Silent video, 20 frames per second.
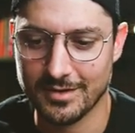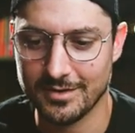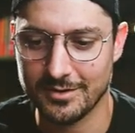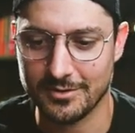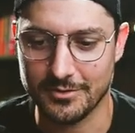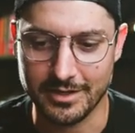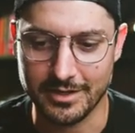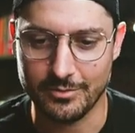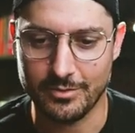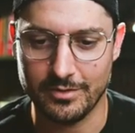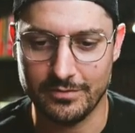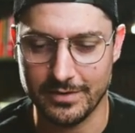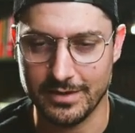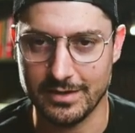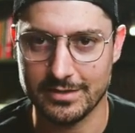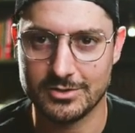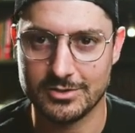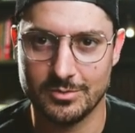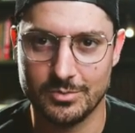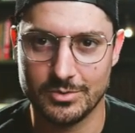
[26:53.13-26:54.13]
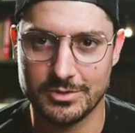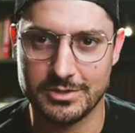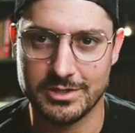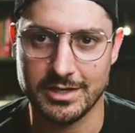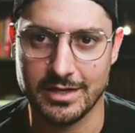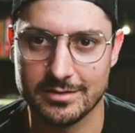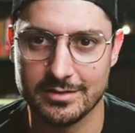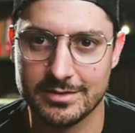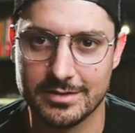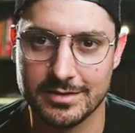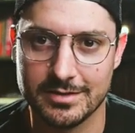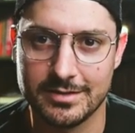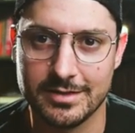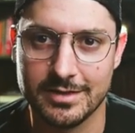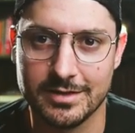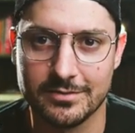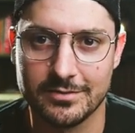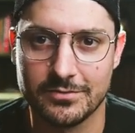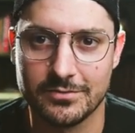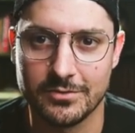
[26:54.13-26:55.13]
Okay, we've had a super chat sent
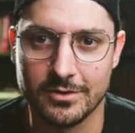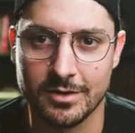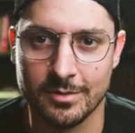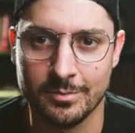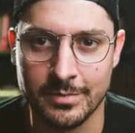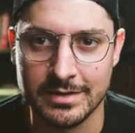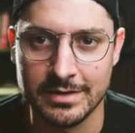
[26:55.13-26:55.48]
in from